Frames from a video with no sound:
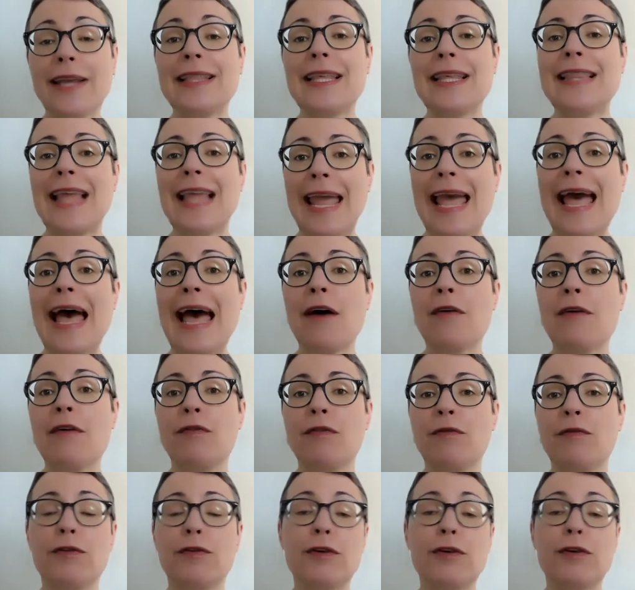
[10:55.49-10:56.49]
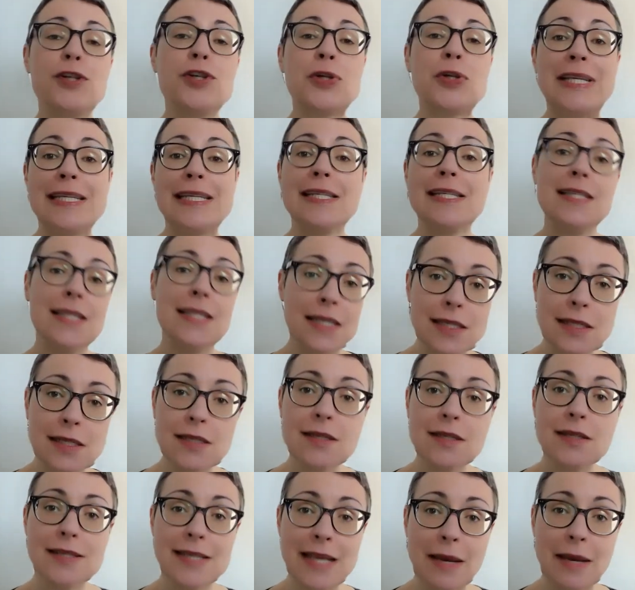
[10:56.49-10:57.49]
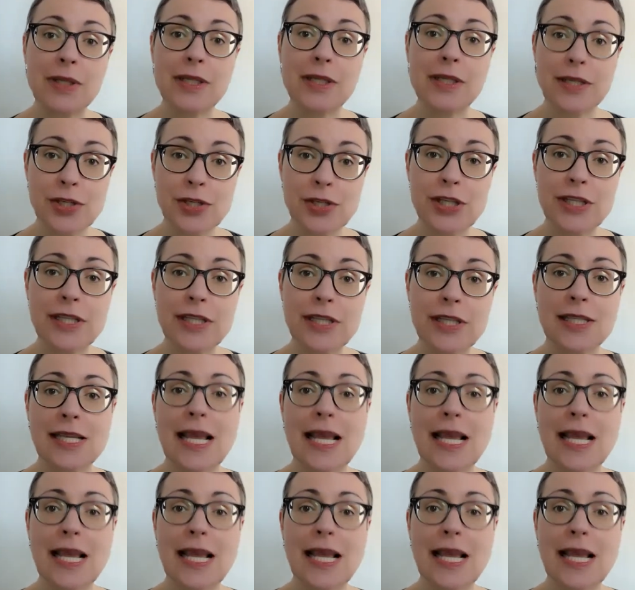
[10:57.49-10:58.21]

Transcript: That they have virtually ceased demolitions